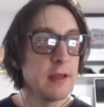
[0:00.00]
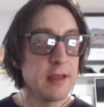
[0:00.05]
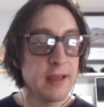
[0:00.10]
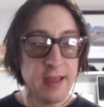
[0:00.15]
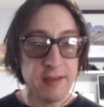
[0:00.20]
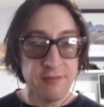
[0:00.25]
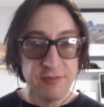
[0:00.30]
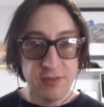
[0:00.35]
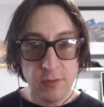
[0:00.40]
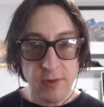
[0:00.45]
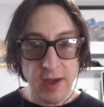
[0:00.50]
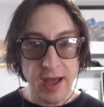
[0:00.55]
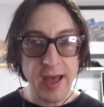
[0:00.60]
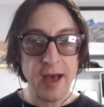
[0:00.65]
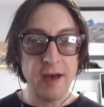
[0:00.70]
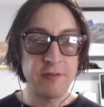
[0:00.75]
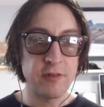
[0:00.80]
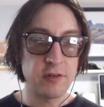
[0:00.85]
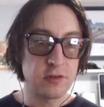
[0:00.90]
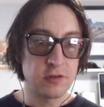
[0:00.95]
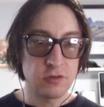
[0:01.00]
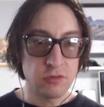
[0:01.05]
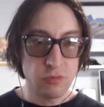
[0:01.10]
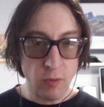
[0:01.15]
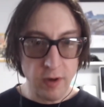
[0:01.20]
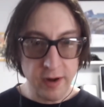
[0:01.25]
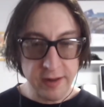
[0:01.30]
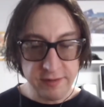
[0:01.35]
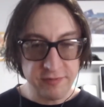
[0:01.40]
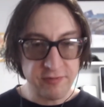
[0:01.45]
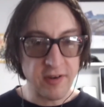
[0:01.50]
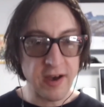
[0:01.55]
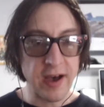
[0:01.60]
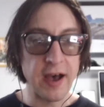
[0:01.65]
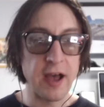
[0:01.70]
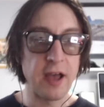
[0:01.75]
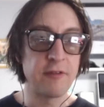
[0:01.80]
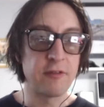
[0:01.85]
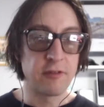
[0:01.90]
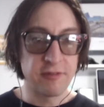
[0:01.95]
if you have a
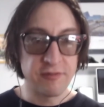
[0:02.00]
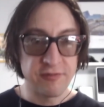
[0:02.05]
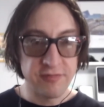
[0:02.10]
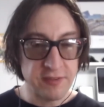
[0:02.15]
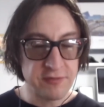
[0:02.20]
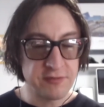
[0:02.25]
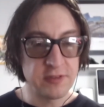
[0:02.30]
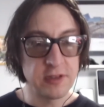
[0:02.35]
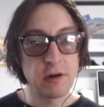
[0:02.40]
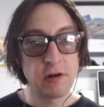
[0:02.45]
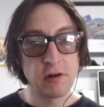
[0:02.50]
25 or 50